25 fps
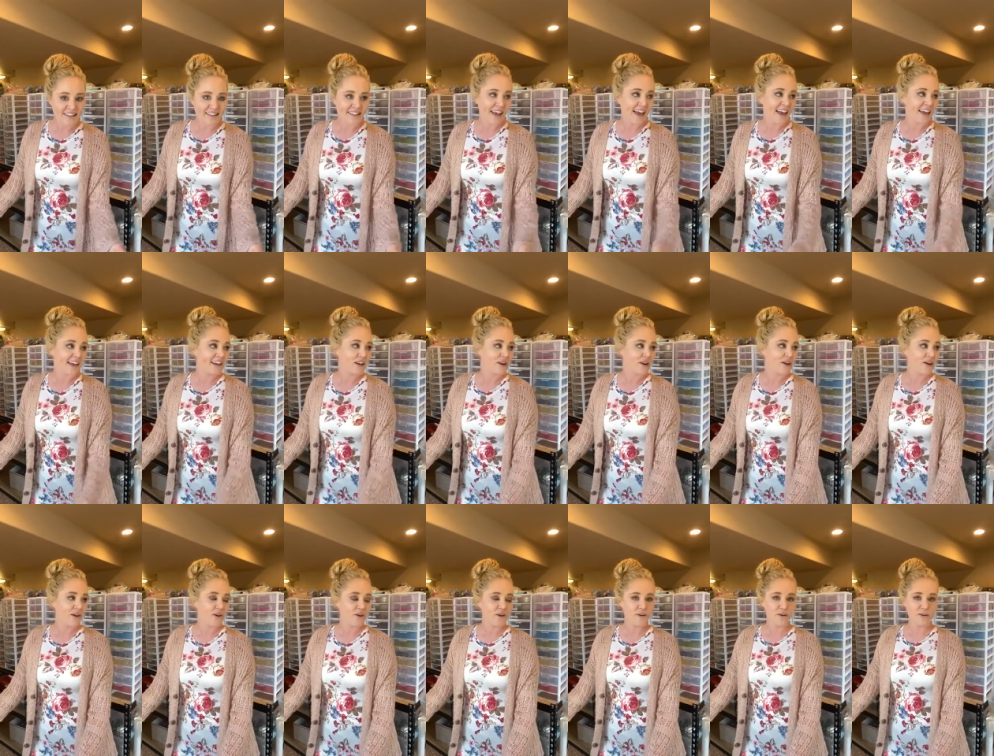Like
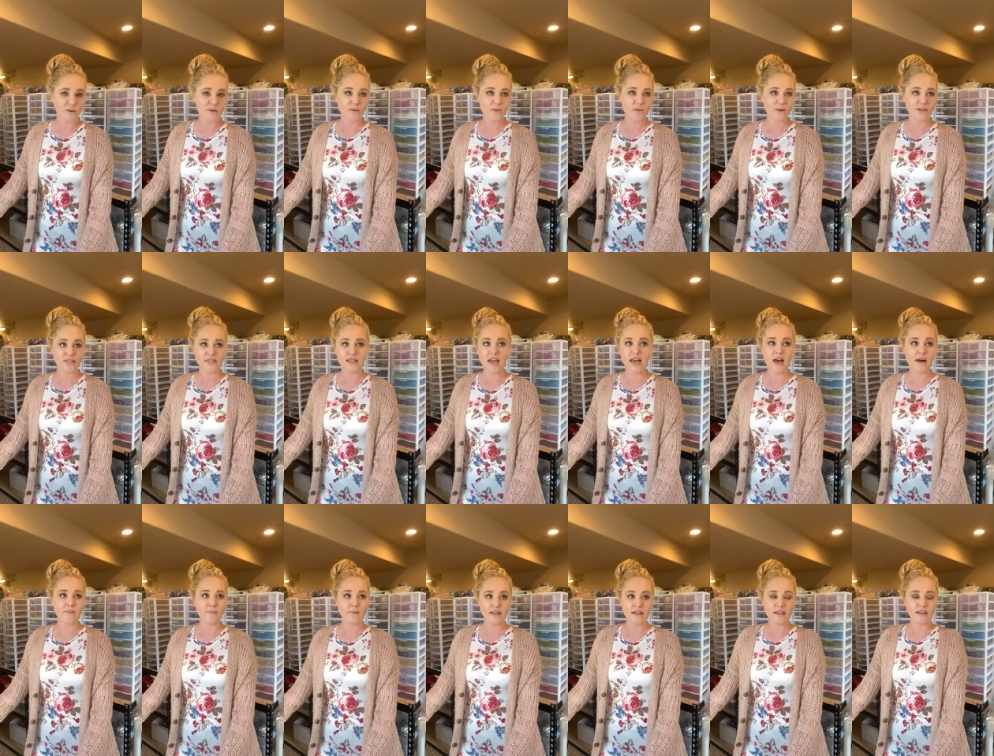what's
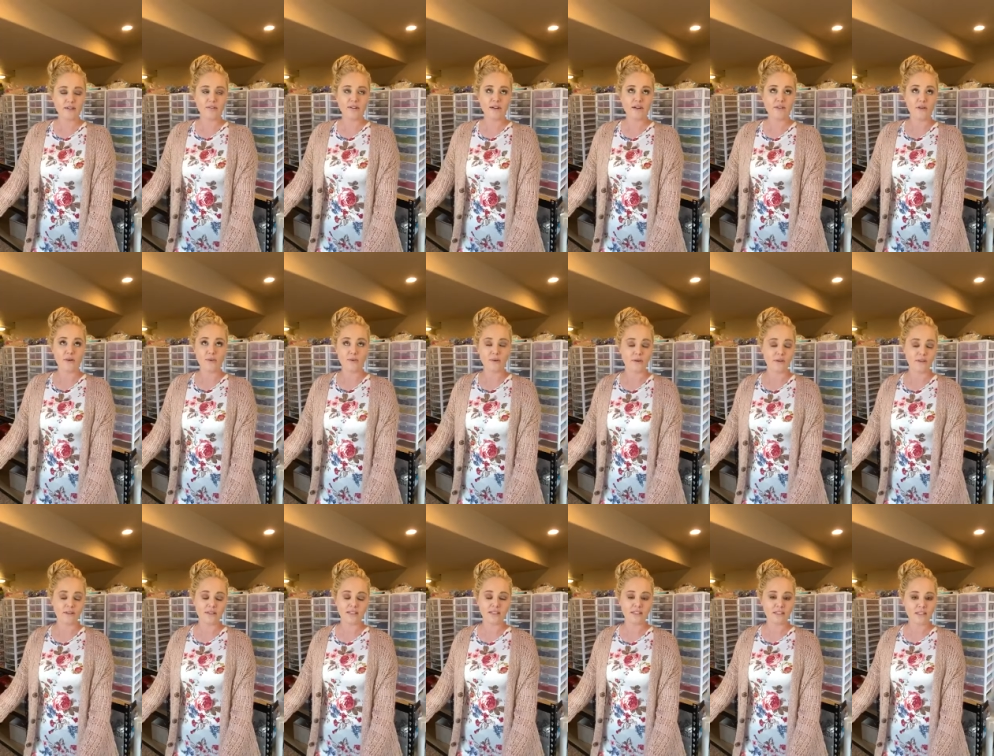happening around the
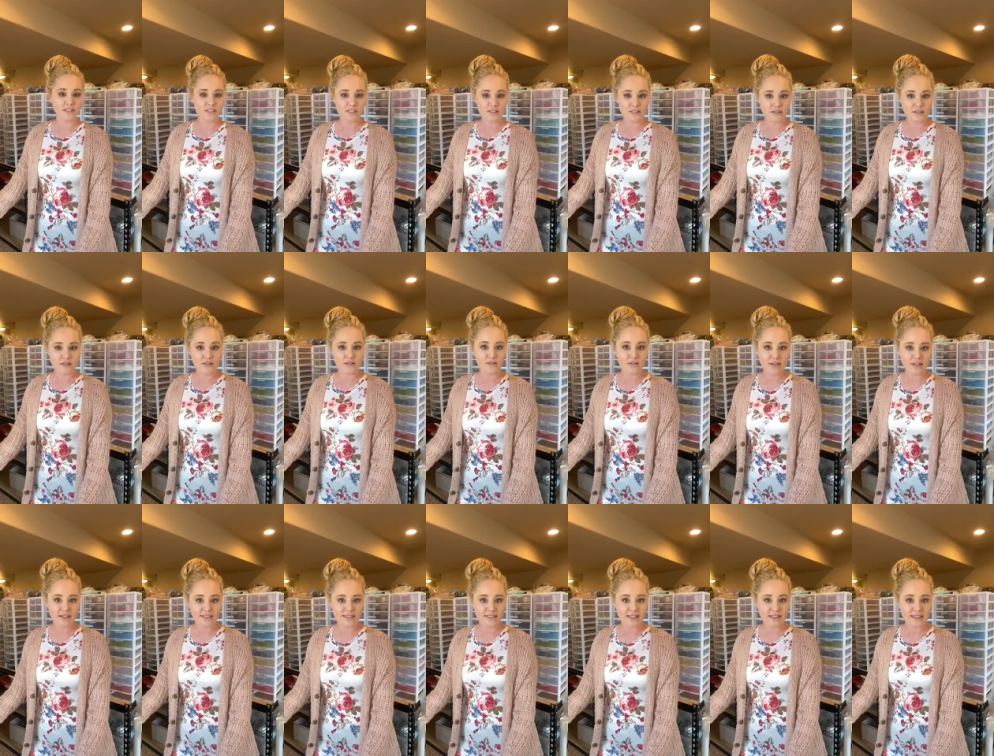world is just so
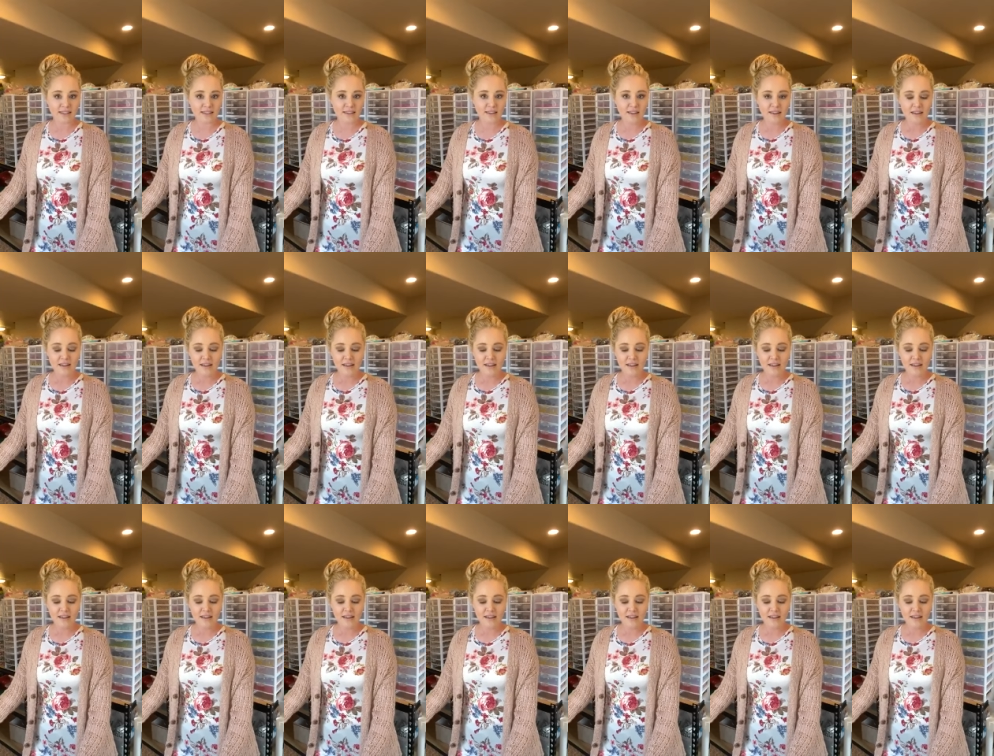crazy,